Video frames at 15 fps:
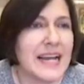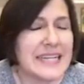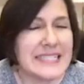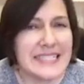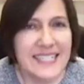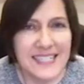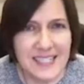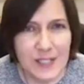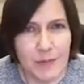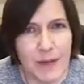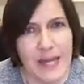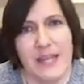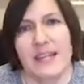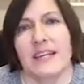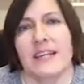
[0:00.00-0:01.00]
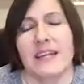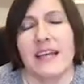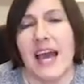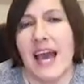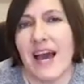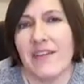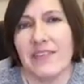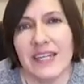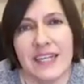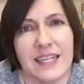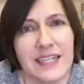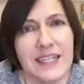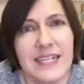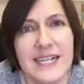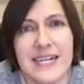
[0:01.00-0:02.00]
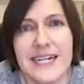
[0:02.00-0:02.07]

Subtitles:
anticipating having